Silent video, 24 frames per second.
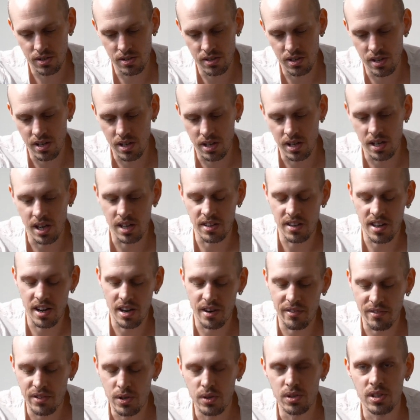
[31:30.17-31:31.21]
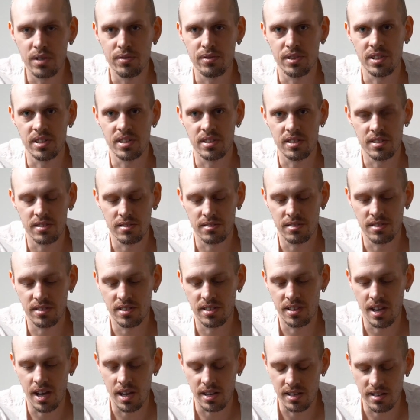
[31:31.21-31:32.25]
are a few different
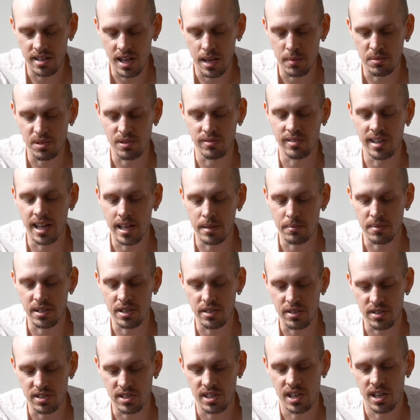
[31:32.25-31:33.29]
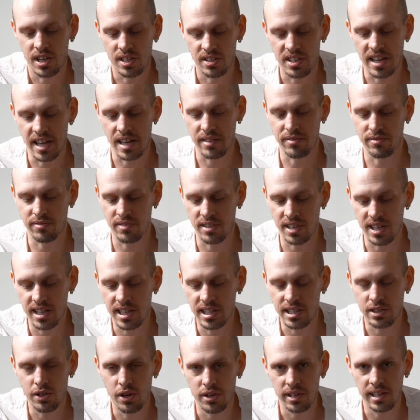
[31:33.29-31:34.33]
types of light meters. You have
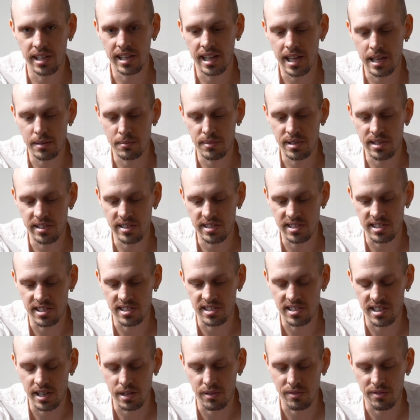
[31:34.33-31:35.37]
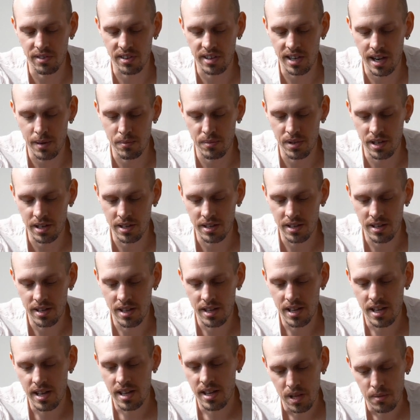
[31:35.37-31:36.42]
internal light meters inside of the camera.
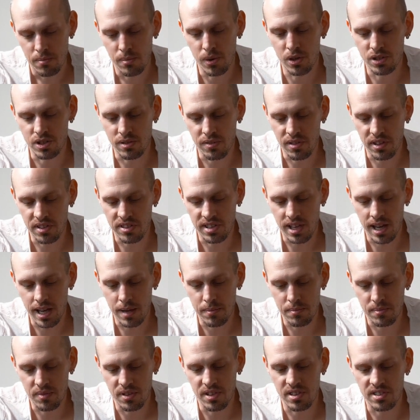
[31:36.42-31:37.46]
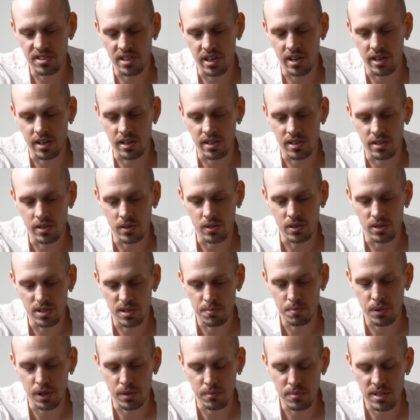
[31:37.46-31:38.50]
Most of the time these are
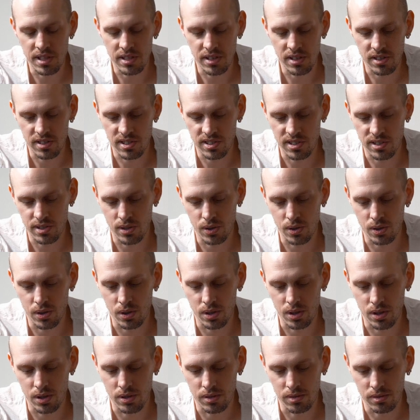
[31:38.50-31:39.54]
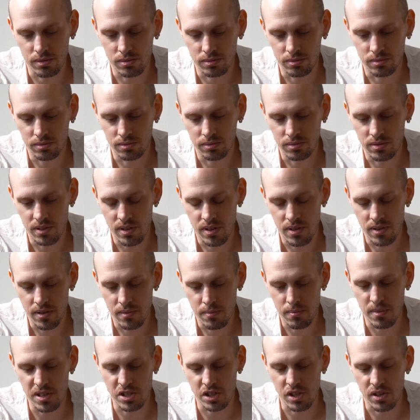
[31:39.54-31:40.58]
spot meters or
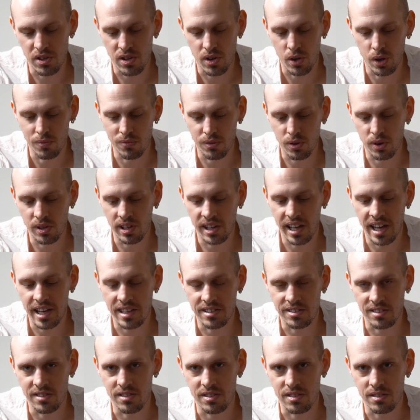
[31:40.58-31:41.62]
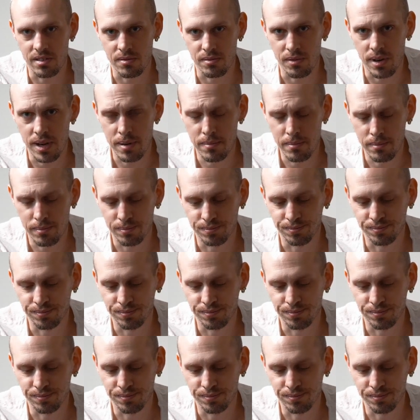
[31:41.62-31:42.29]
measure the overall light in the frame.